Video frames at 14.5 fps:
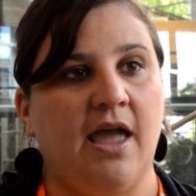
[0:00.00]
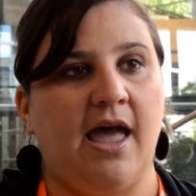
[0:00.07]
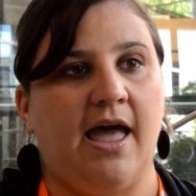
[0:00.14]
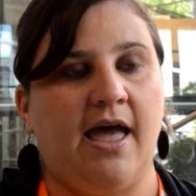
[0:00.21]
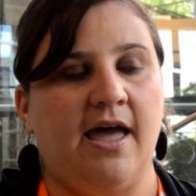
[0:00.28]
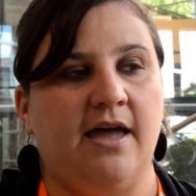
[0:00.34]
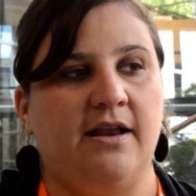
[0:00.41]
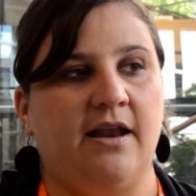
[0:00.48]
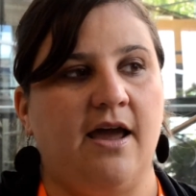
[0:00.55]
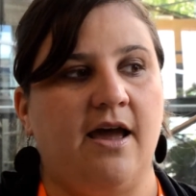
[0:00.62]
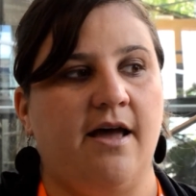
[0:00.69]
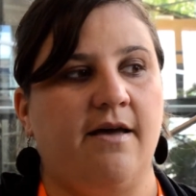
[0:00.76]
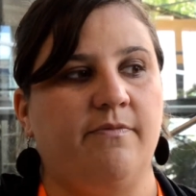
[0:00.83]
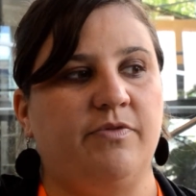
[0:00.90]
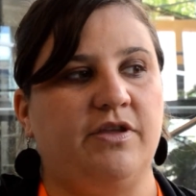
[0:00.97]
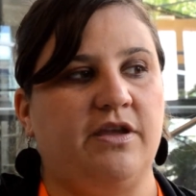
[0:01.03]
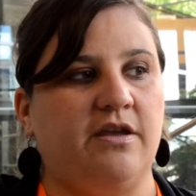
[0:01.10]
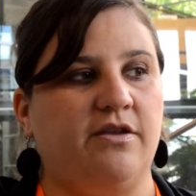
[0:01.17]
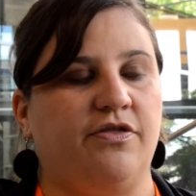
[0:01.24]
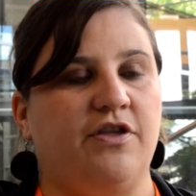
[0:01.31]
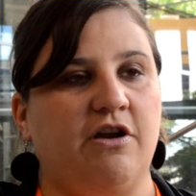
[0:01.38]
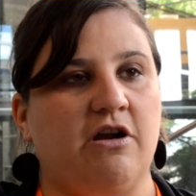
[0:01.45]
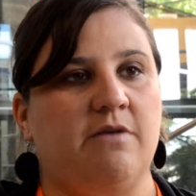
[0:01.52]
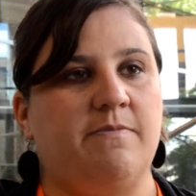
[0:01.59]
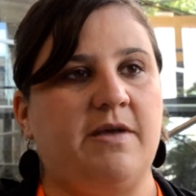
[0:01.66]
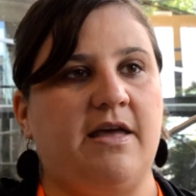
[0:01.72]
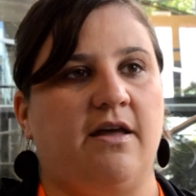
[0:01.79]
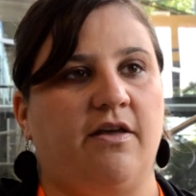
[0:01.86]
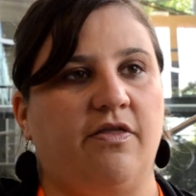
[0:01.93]
and um, the theory
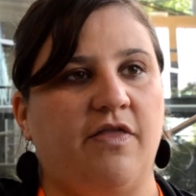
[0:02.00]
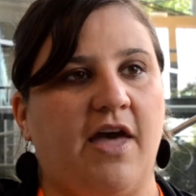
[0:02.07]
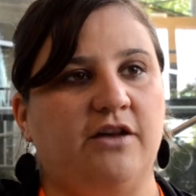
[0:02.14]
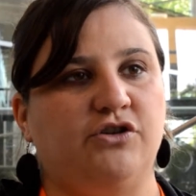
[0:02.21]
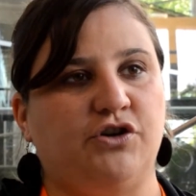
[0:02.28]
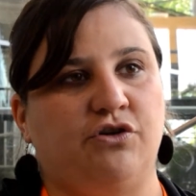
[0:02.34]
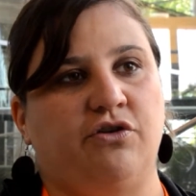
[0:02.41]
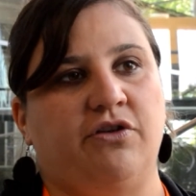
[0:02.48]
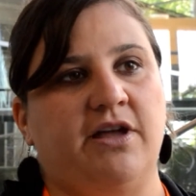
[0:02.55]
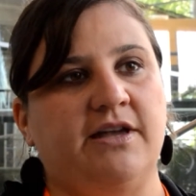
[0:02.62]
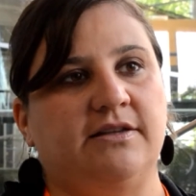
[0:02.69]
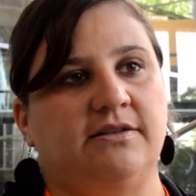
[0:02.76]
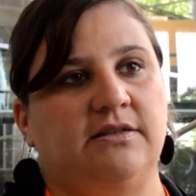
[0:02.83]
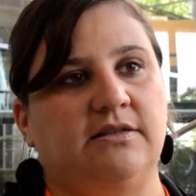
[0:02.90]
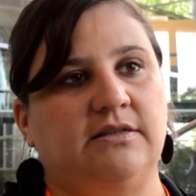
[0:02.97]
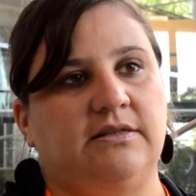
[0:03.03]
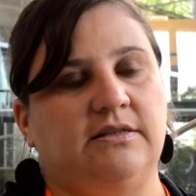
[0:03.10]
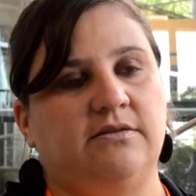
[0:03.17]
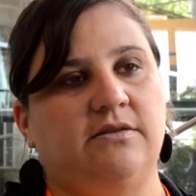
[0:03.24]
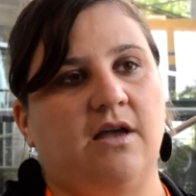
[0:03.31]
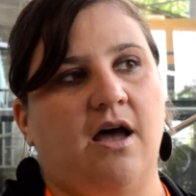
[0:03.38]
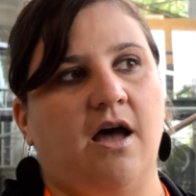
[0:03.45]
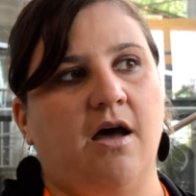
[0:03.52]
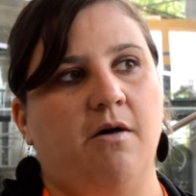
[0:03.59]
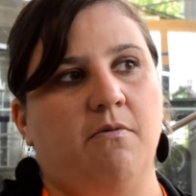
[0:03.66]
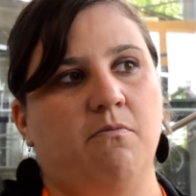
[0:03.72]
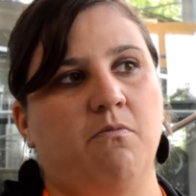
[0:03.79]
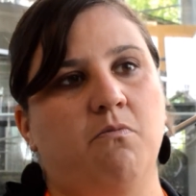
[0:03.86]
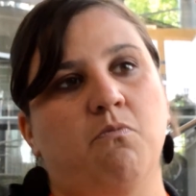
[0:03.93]
being that journalists,
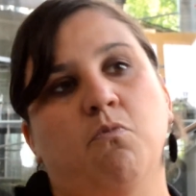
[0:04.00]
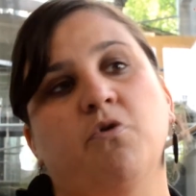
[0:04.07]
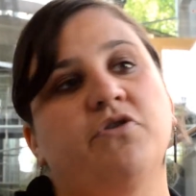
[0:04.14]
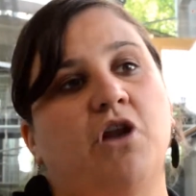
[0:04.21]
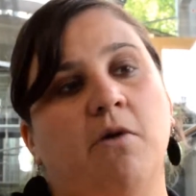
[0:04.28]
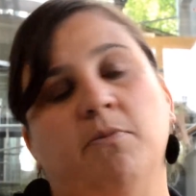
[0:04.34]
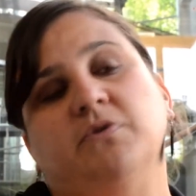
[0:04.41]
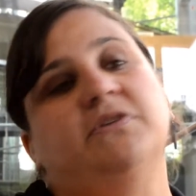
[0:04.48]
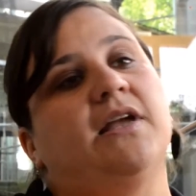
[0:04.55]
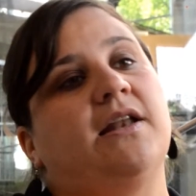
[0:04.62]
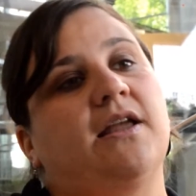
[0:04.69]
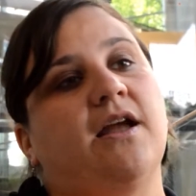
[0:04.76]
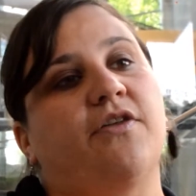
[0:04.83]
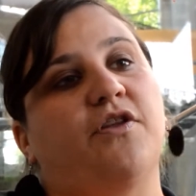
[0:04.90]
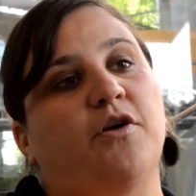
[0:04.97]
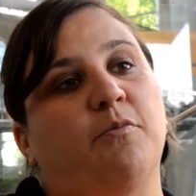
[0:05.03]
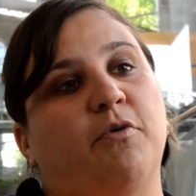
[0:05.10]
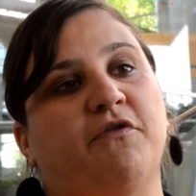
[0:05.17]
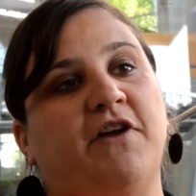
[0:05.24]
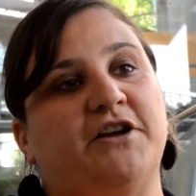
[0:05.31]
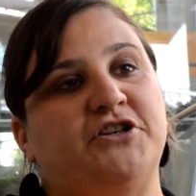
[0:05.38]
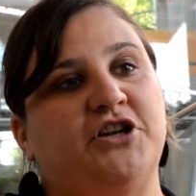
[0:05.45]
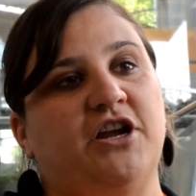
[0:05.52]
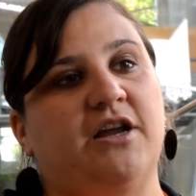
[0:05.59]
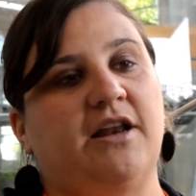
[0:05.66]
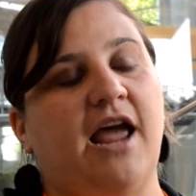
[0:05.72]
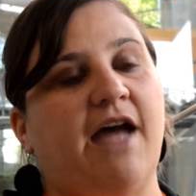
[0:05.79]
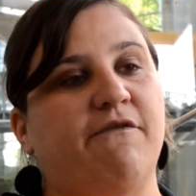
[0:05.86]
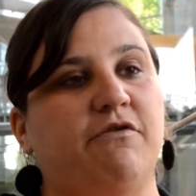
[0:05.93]
um, more than almost any other
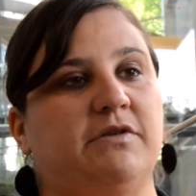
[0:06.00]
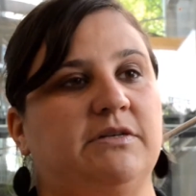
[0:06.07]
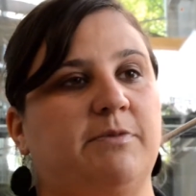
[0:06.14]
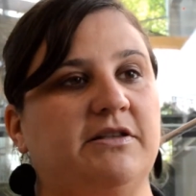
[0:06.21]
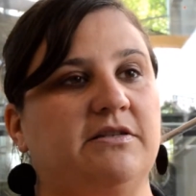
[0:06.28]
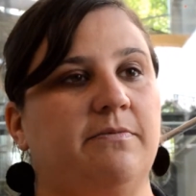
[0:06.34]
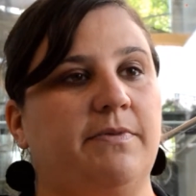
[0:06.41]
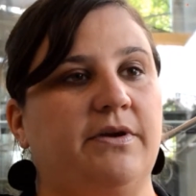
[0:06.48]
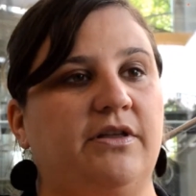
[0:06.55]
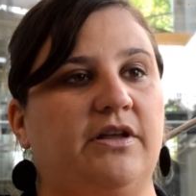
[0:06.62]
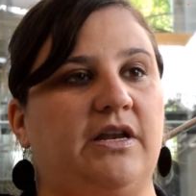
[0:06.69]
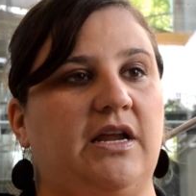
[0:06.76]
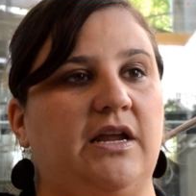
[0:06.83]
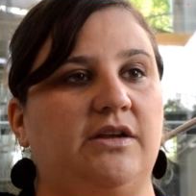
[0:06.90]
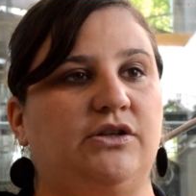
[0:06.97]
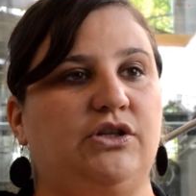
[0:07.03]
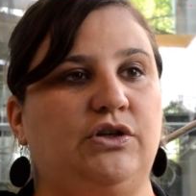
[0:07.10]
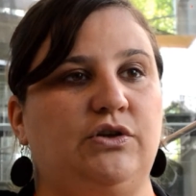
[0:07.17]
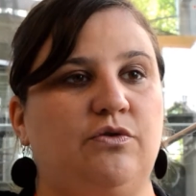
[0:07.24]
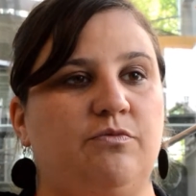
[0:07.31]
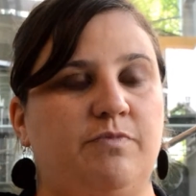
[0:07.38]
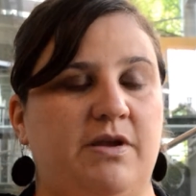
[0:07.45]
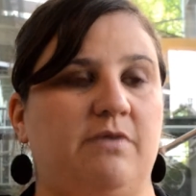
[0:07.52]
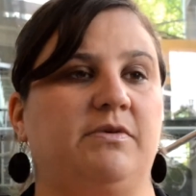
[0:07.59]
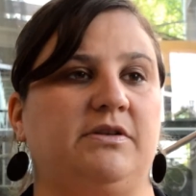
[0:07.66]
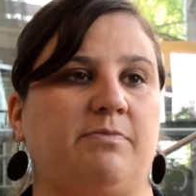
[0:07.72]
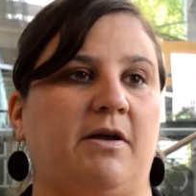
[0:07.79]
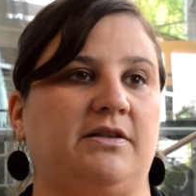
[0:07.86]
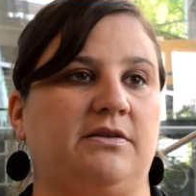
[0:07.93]
profession, have a responsibility to be
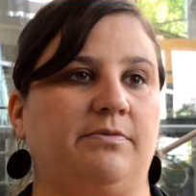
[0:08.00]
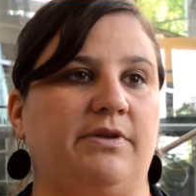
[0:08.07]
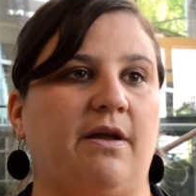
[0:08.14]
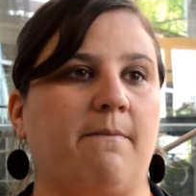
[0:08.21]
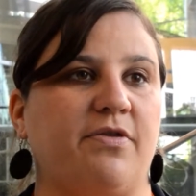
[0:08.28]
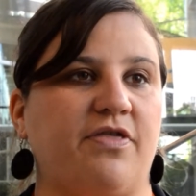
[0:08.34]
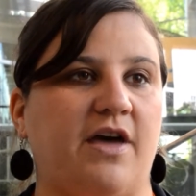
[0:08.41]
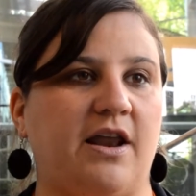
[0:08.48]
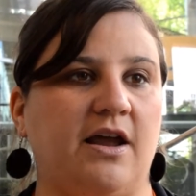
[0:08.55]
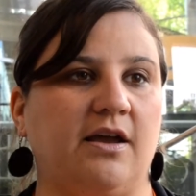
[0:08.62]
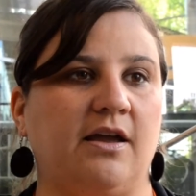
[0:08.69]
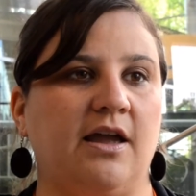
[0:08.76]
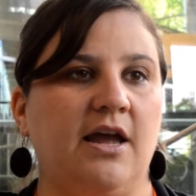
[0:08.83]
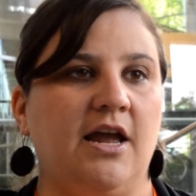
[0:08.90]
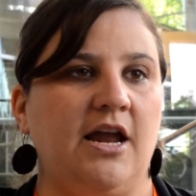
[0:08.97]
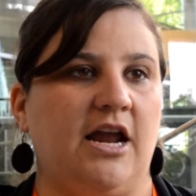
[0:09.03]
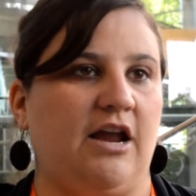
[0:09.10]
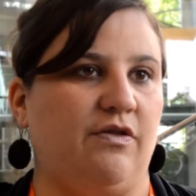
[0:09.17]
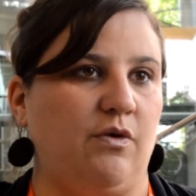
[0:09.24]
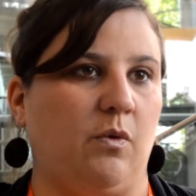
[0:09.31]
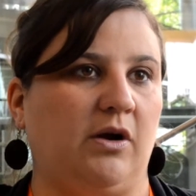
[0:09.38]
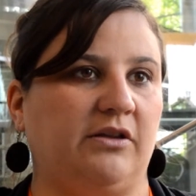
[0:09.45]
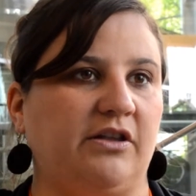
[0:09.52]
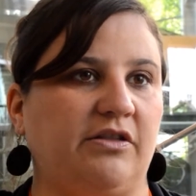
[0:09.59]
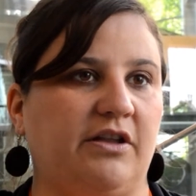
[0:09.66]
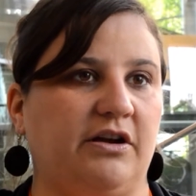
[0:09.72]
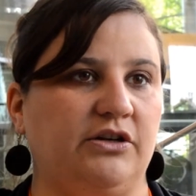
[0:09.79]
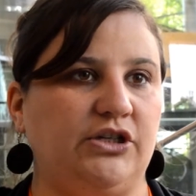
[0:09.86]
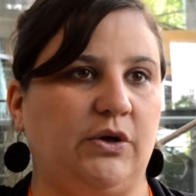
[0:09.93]
responsibly empathetic in the work that
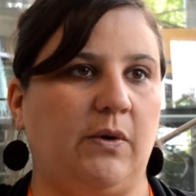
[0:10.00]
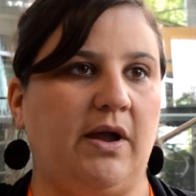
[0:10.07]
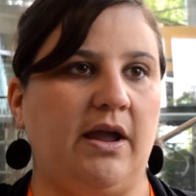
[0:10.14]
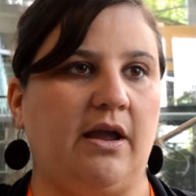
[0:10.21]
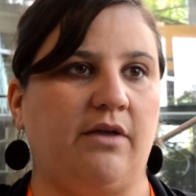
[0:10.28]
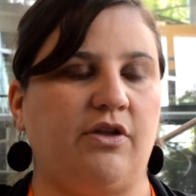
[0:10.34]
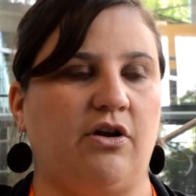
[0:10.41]
they're doing.